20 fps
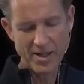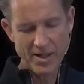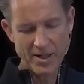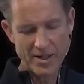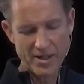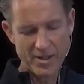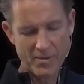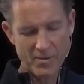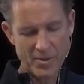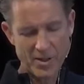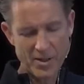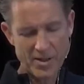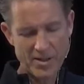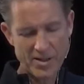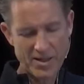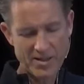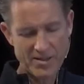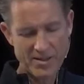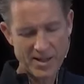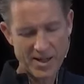You know, one of the
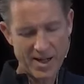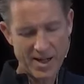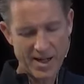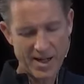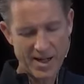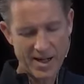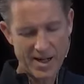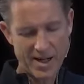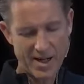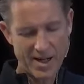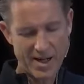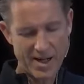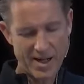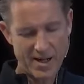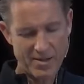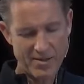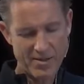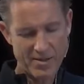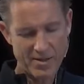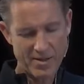things that I, I
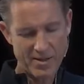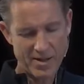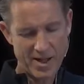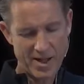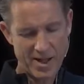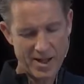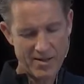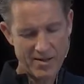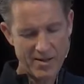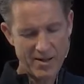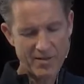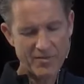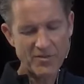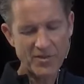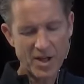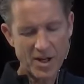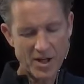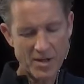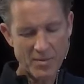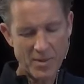had I have
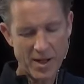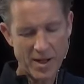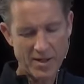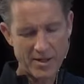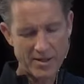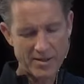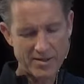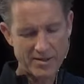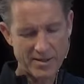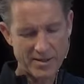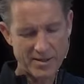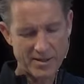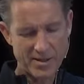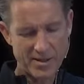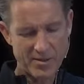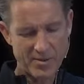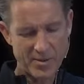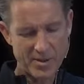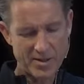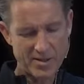thought about is that
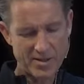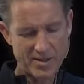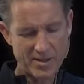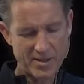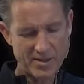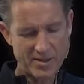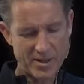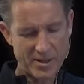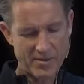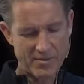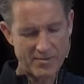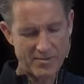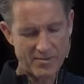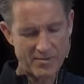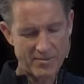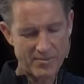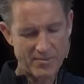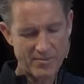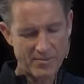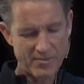there was this um,
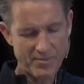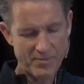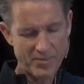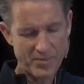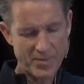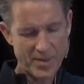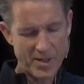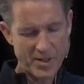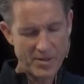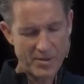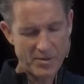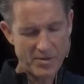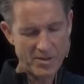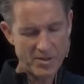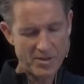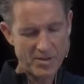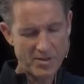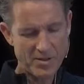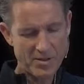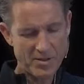there was
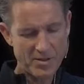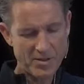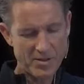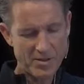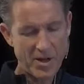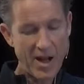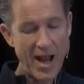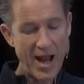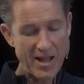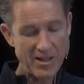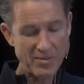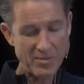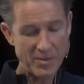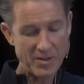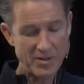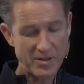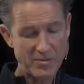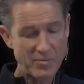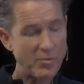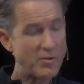this there has been
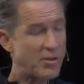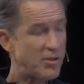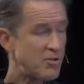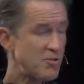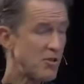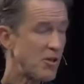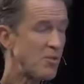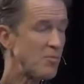this really strong